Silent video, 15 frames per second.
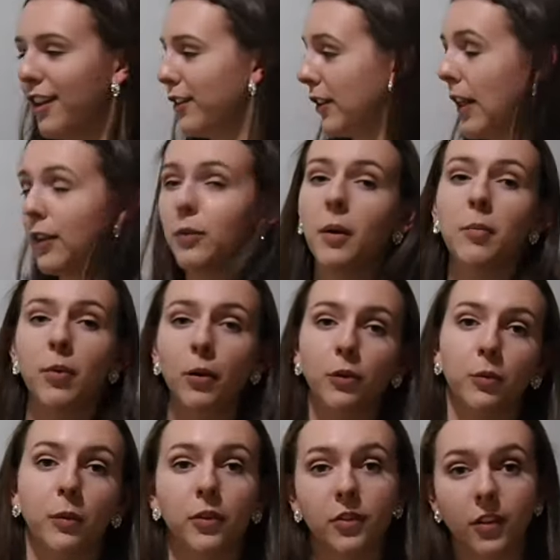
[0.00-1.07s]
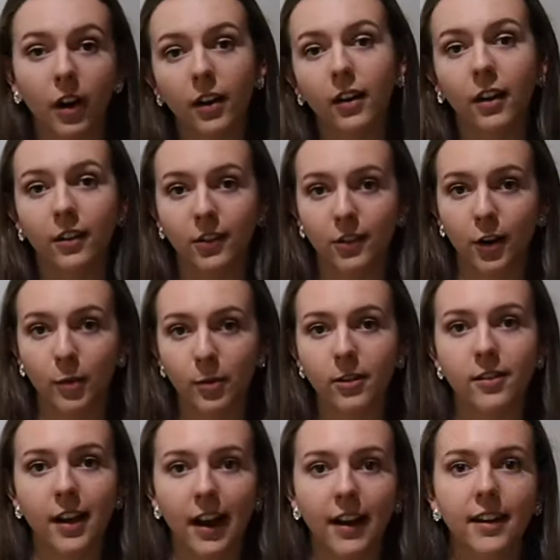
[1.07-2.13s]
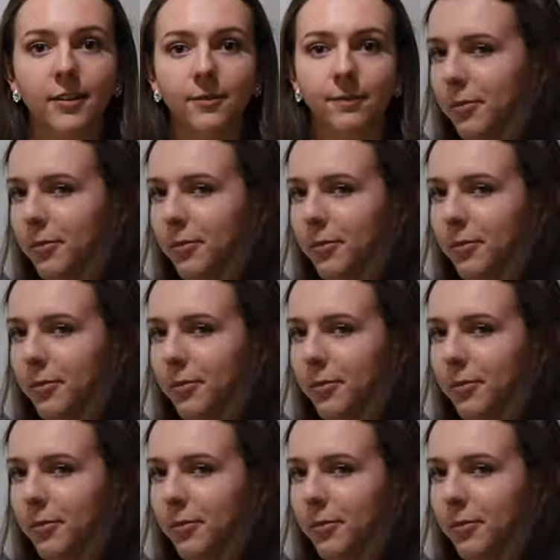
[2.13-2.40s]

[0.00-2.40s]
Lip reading: So that's why boats will start on a starboard tack.